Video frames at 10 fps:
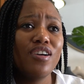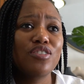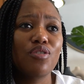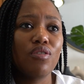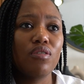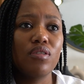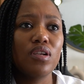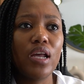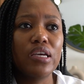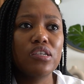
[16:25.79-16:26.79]
So
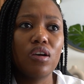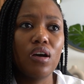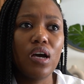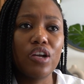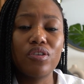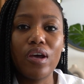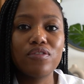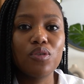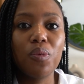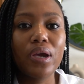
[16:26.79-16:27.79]
like, yeah, I don't
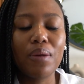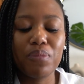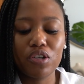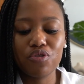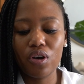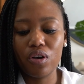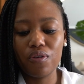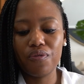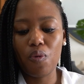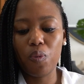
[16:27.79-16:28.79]
have to wake up extra
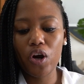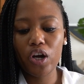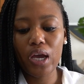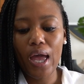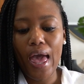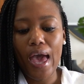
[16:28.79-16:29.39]
early for work.